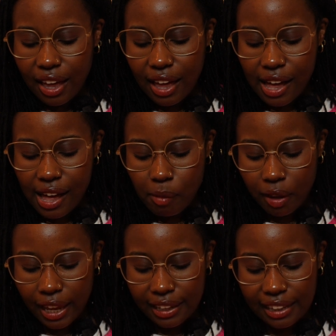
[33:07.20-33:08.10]

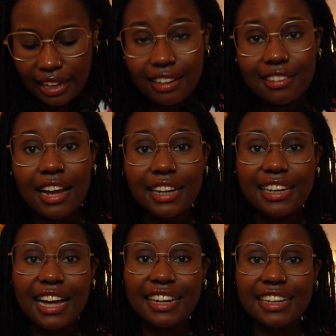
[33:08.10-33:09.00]
Okay, then the
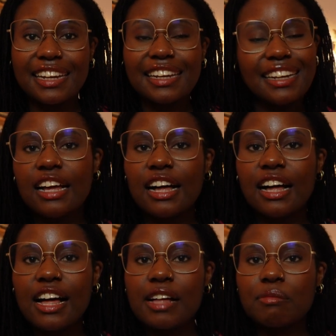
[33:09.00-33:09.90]
Darling cardigan,
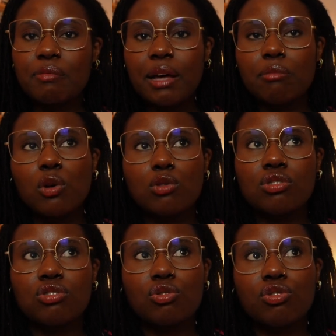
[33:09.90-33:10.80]
my
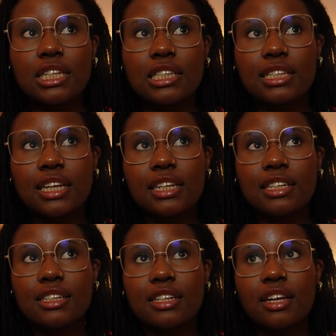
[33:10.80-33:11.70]
most
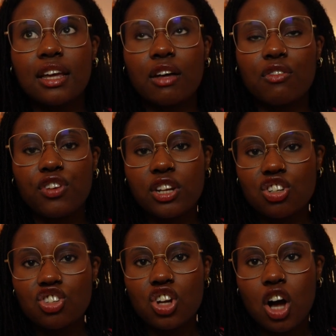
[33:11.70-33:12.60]
recent
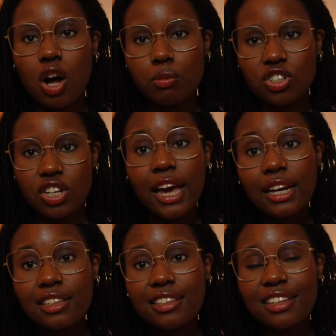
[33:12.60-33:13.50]
finished
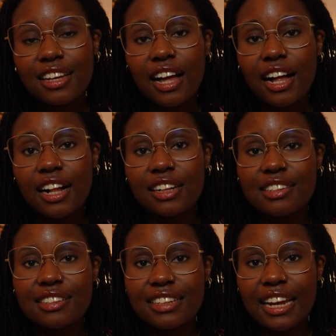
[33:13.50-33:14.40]
object
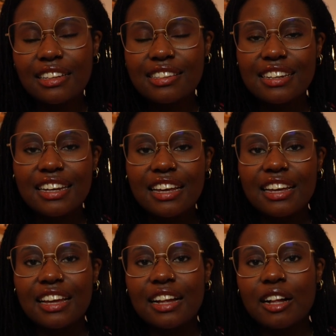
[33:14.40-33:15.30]
to date.
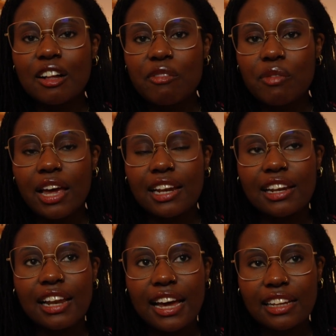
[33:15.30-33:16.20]
I
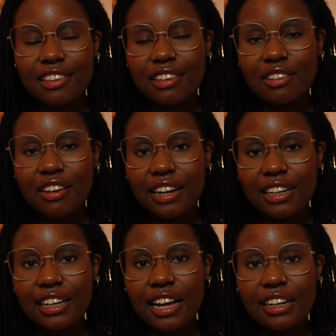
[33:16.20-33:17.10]
like the
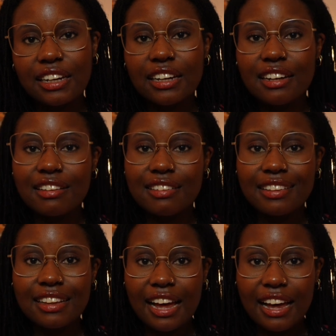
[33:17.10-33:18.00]
Darling cardigan, it's
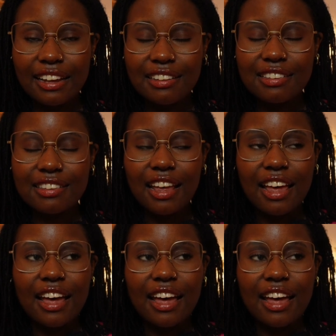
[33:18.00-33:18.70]
nice.